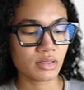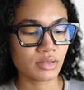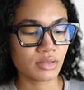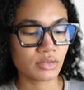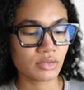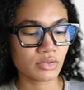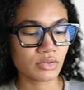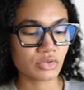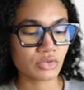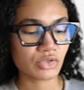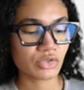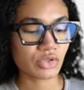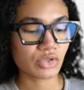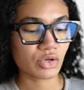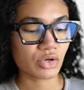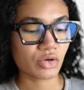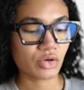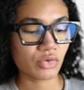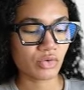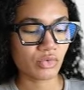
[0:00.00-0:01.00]

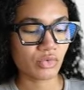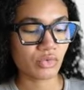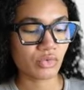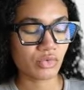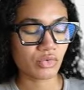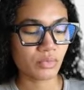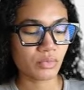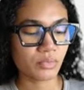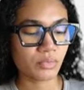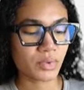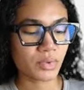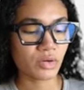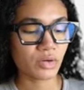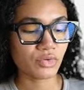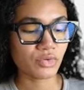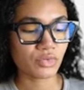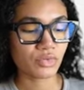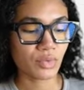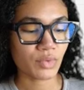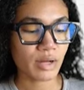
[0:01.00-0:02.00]
So
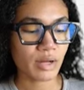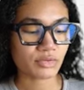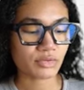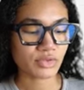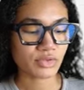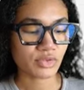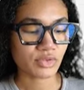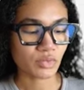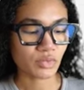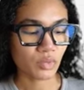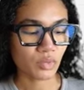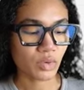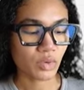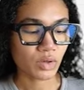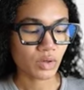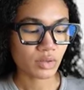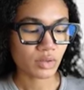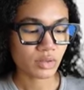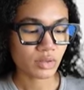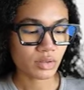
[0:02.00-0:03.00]
both routes
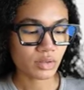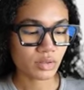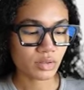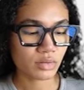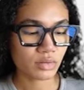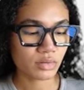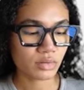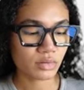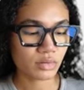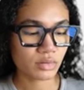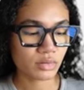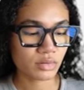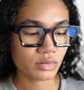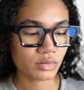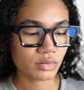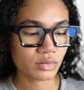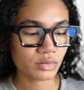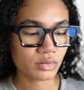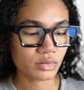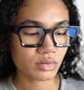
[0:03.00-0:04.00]
work.
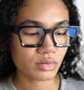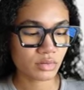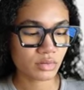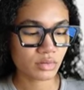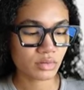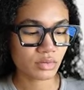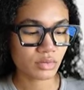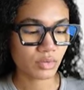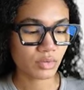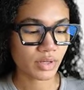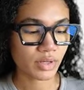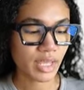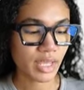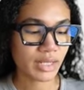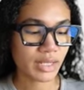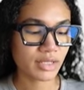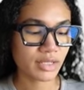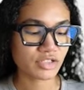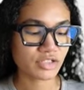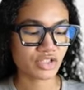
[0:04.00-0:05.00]

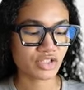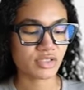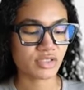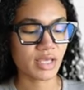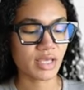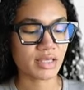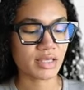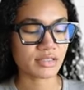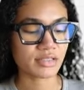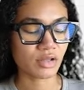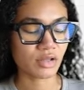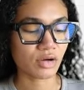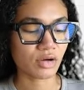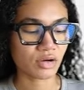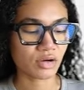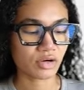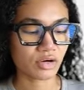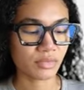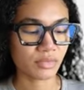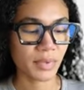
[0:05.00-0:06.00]
Organic just takes
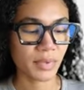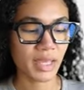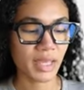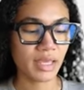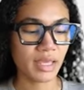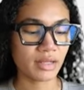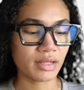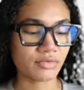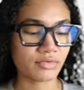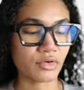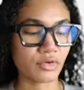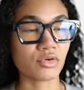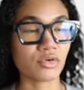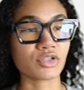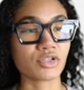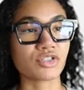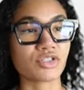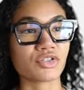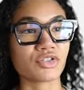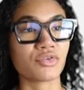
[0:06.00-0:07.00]
longer. Paid, of
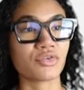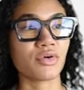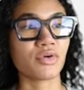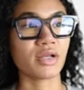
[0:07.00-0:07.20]
course, you're going to